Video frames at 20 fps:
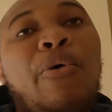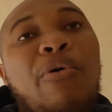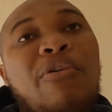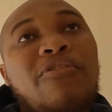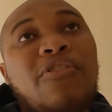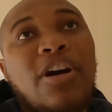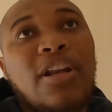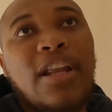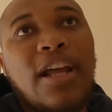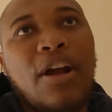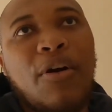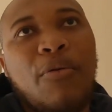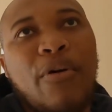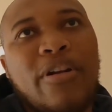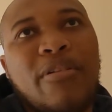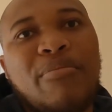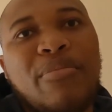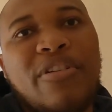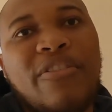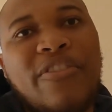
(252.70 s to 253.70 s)
We've got like
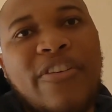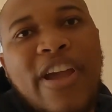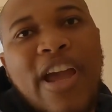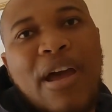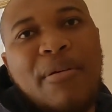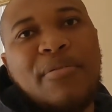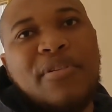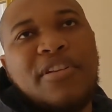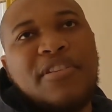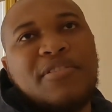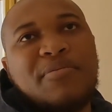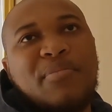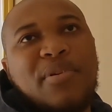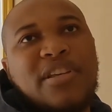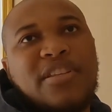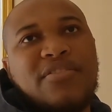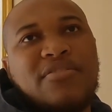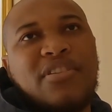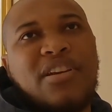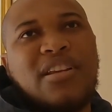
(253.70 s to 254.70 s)
quite a bit of cabinet
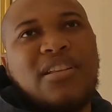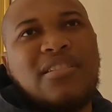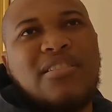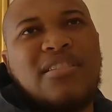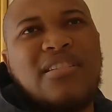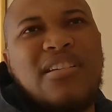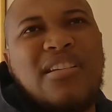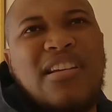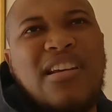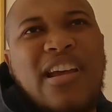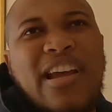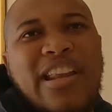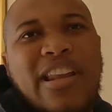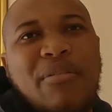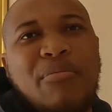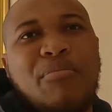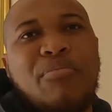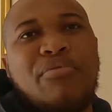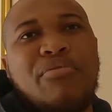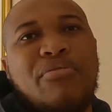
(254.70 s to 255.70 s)
space, right?
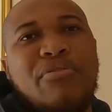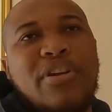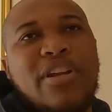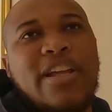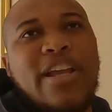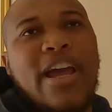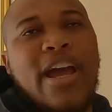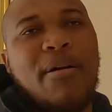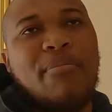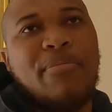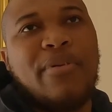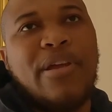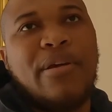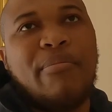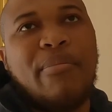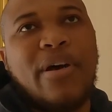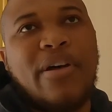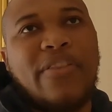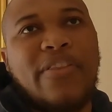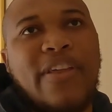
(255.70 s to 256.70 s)
And I'm pretty happy
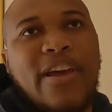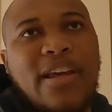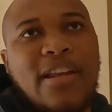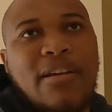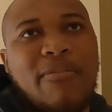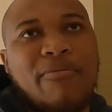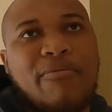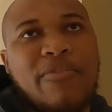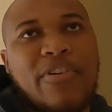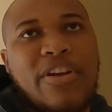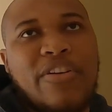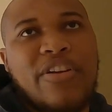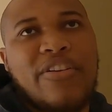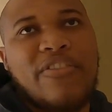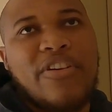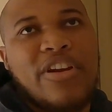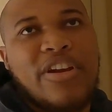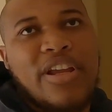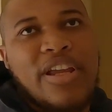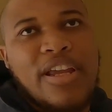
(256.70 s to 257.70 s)
about that. I'm very,
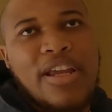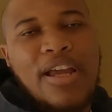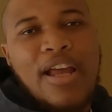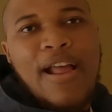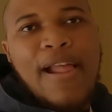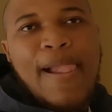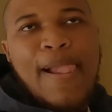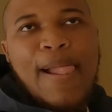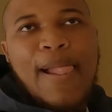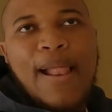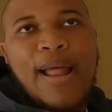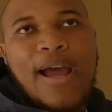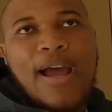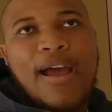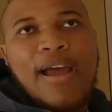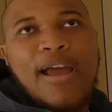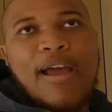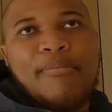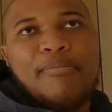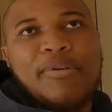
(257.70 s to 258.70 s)
very
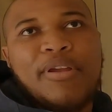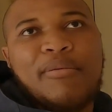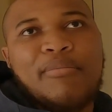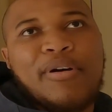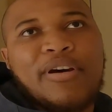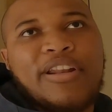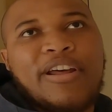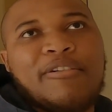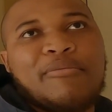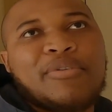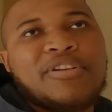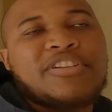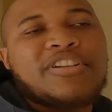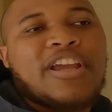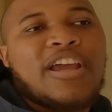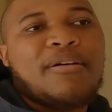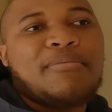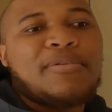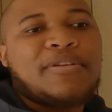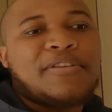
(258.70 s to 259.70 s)
happy about how
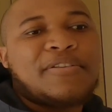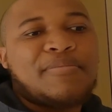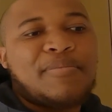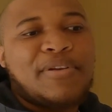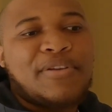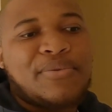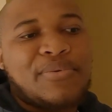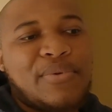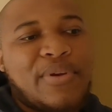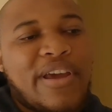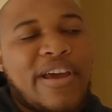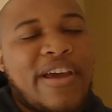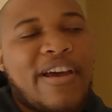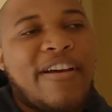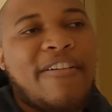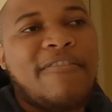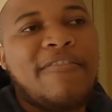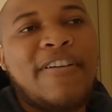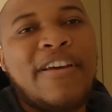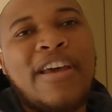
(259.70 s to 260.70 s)
much cabinet space we
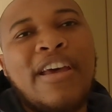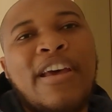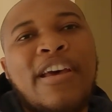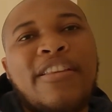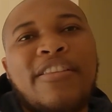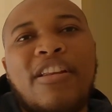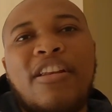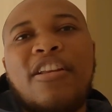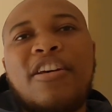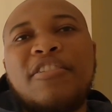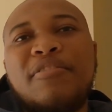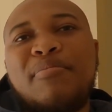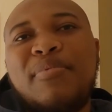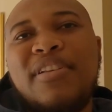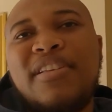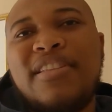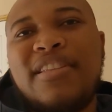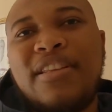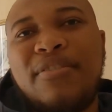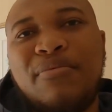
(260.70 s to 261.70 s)
have. The last
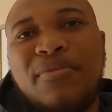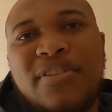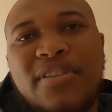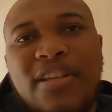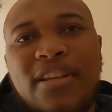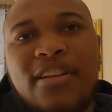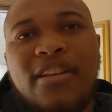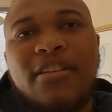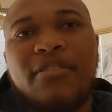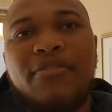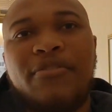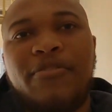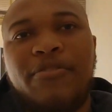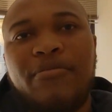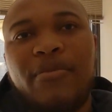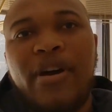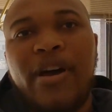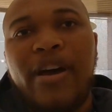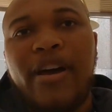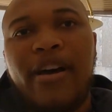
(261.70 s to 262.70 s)
place that we stayed at,
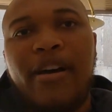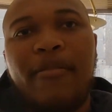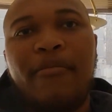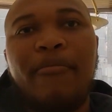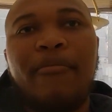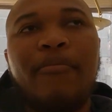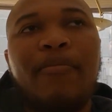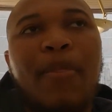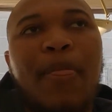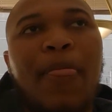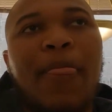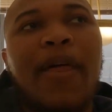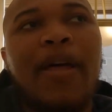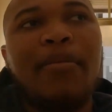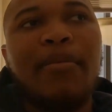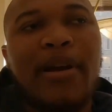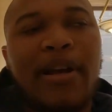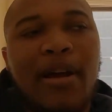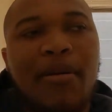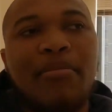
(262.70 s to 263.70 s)

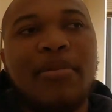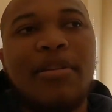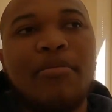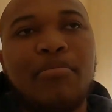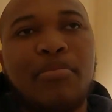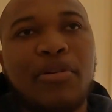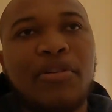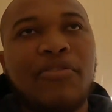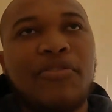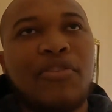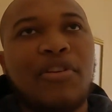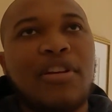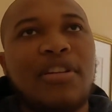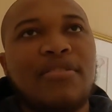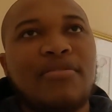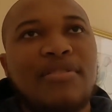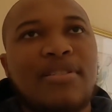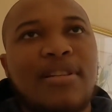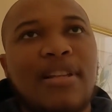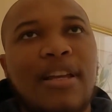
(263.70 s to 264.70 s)
that my company booked for
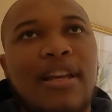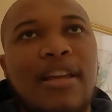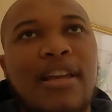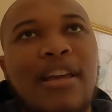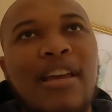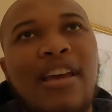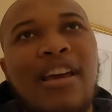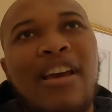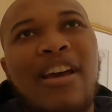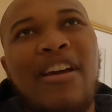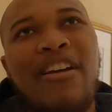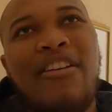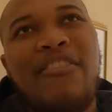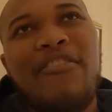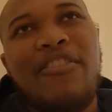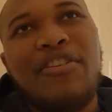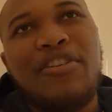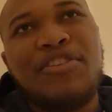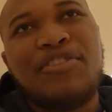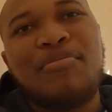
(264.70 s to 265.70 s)
us, was like
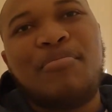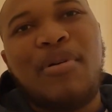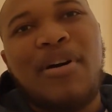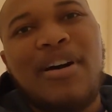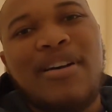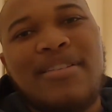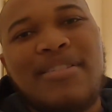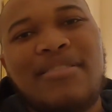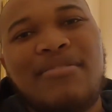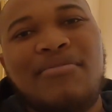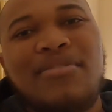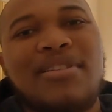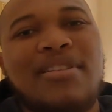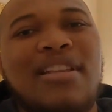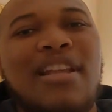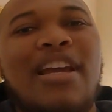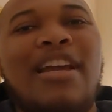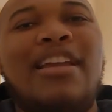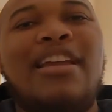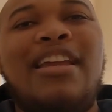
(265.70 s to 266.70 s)
very sparse. It was
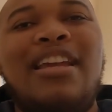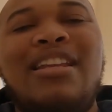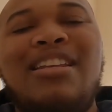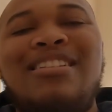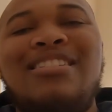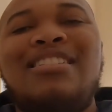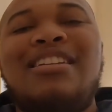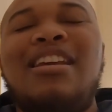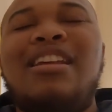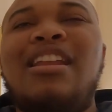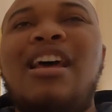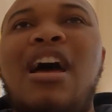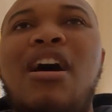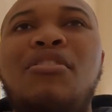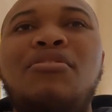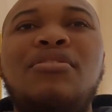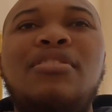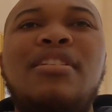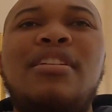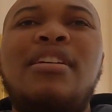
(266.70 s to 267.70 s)
like get in, get
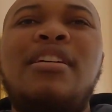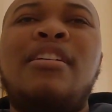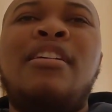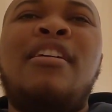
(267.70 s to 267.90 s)
out.